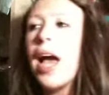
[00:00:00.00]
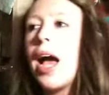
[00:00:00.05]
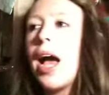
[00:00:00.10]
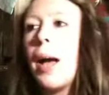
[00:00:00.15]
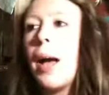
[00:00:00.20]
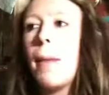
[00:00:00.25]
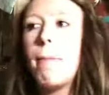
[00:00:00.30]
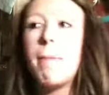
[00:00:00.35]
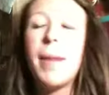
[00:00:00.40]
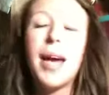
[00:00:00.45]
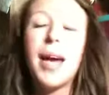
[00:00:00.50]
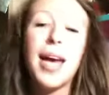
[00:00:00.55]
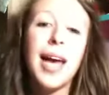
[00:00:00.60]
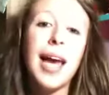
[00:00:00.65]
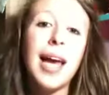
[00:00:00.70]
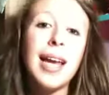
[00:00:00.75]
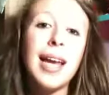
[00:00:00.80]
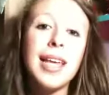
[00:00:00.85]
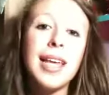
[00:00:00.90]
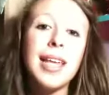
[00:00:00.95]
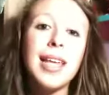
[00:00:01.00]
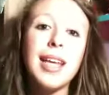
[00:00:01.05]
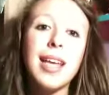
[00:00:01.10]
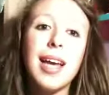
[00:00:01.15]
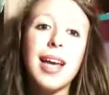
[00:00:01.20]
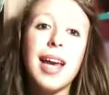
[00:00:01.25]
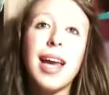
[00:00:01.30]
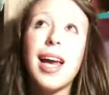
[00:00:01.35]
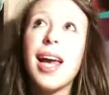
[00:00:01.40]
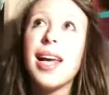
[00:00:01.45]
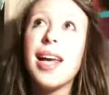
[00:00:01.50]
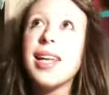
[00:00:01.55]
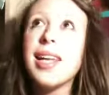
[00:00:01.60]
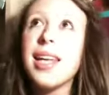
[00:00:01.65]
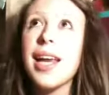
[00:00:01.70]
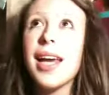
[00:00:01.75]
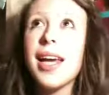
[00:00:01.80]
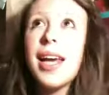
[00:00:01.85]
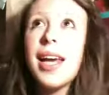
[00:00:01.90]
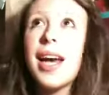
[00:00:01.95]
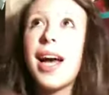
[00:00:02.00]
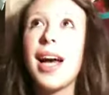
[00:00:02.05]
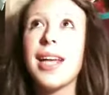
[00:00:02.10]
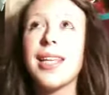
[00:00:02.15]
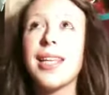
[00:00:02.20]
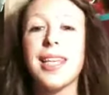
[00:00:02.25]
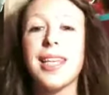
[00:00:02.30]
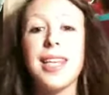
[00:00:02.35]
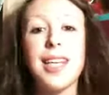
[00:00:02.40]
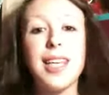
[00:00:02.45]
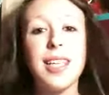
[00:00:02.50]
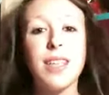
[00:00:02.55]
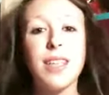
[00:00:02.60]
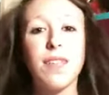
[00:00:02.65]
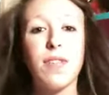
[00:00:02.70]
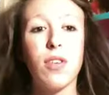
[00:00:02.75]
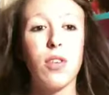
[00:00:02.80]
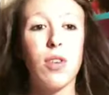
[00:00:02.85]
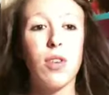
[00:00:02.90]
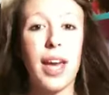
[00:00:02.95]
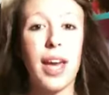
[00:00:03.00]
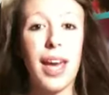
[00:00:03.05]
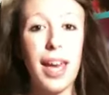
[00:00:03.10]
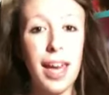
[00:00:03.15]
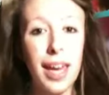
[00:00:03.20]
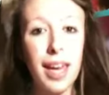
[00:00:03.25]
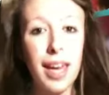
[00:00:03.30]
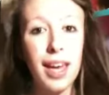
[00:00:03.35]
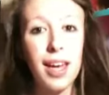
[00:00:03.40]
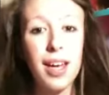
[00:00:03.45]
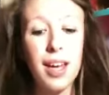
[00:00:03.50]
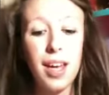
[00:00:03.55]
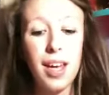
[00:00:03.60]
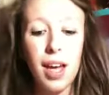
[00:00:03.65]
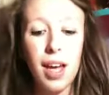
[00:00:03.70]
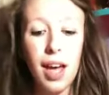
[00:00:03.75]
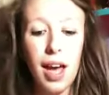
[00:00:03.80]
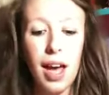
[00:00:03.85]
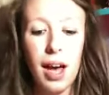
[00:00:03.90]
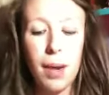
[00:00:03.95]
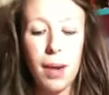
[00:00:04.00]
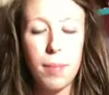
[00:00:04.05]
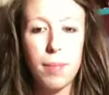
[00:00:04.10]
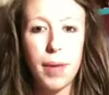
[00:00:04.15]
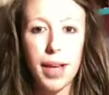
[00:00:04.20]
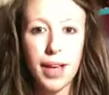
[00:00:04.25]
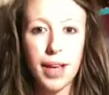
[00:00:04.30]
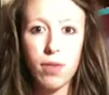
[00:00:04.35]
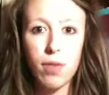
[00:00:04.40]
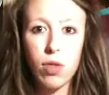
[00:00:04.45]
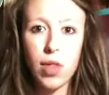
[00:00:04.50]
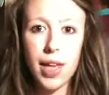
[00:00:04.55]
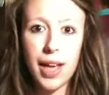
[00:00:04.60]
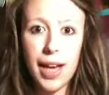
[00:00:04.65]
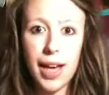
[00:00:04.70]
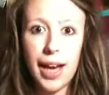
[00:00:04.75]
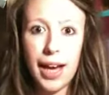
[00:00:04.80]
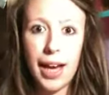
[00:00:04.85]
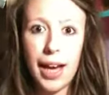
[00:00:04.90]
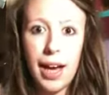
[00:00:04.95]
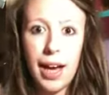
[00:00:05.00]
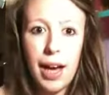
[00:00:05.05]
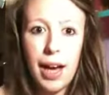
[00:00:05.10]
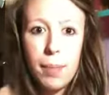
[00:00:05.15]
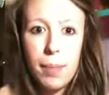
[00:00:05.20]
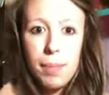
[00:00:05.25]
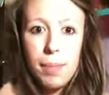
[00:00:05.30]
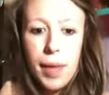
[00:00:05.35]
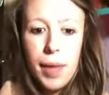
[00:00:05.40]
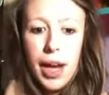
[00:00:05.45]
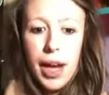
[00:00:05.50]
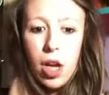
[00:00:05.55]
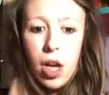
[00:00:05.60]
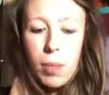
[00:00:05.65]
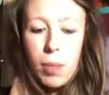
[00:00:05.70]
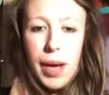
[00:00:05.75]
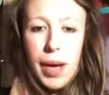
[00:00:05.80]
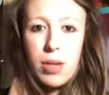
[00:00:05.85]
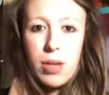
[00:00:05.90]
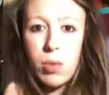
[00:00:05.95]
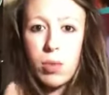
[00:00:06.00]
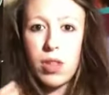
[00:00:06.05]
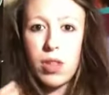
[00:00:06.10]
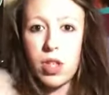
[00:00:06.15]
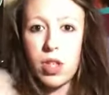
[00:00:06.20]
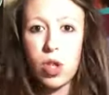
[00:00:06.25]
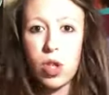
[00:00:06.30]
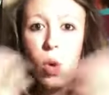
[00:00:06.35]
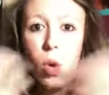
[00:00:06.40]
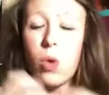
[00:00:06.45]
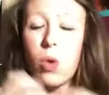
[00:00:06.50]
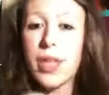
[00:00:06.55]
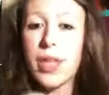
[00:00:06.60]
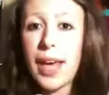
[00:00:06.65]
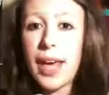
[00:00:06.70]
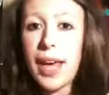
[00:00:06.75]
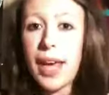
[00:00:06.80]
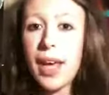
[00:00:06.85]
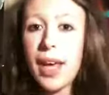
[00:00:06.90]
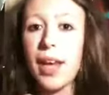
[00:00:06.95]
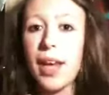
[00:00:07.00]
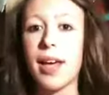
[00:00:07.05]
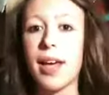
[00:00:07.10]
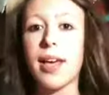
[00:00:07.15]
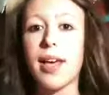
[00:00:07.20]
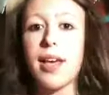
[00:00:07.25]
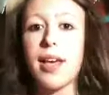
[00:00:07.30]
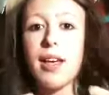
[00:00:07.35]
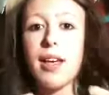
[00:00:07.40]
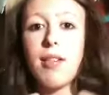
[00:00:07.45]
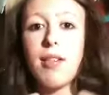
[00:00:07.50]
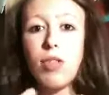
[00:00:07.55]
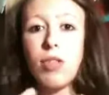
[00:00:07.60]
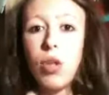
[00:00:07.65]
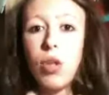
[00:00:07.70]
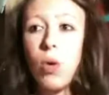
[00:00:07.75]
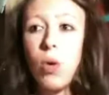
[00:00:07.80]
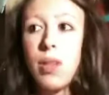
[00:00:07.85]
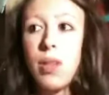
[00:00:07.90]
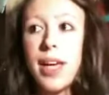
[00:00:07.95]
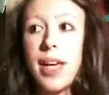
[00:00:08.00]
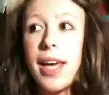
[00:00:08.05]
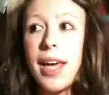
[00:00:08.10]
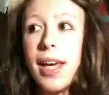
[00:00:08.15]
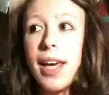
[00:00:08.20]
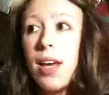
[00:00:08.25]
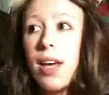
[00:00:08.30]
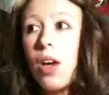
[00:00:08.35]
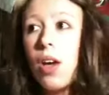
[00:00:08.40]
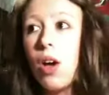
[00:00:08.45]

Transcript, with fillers: Um, but any any like ideas for hair? Um, like if you think um I look better with short hair, like short hair